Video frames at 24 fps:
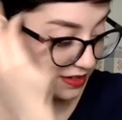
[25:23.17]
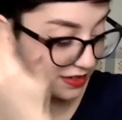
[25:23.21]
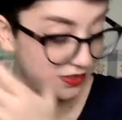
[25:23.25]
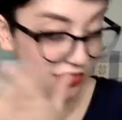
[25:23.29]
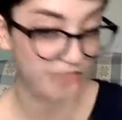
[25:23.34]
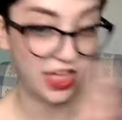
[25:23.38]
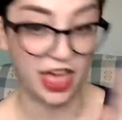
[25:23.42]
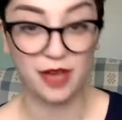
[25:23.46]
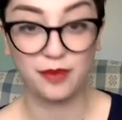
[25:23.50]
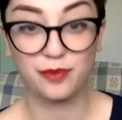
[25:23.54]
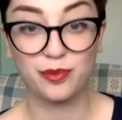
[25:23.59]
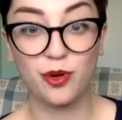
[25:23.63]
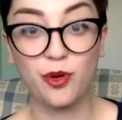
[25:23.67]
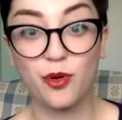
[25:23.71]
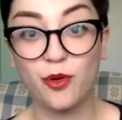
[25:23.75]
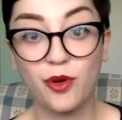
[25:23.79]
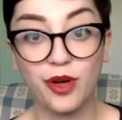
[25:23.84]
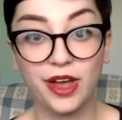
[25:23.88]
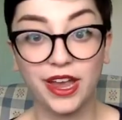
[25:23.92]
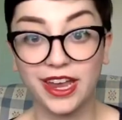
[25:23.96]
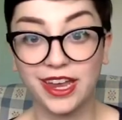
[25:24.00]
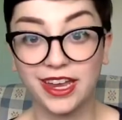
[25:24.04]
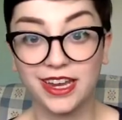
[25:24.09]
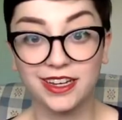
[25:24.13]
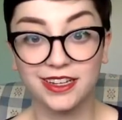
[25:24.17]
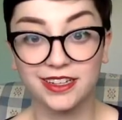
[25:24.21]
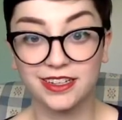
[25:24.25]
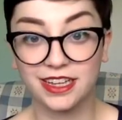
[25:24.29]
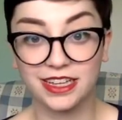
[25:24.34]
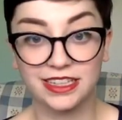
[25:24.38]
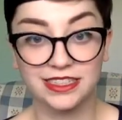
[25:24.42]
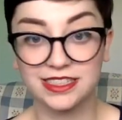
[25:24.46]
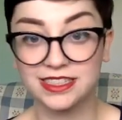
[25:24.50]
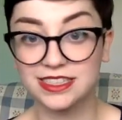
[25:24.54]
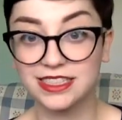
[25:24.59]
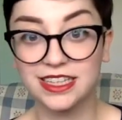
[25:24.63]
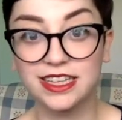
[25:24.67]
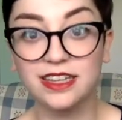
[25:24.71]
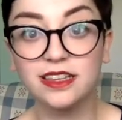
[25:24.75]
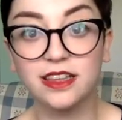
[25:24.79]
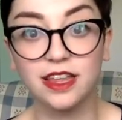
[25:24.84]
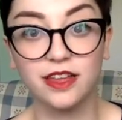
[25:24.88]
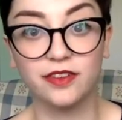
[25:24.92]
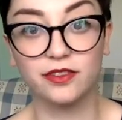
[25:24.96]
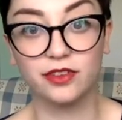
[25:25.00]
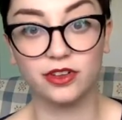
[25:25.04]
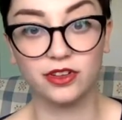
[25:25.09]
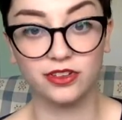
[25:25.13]
that point, that skill
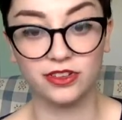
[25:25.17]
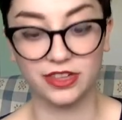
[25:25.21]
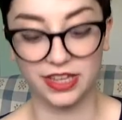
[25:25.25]
level.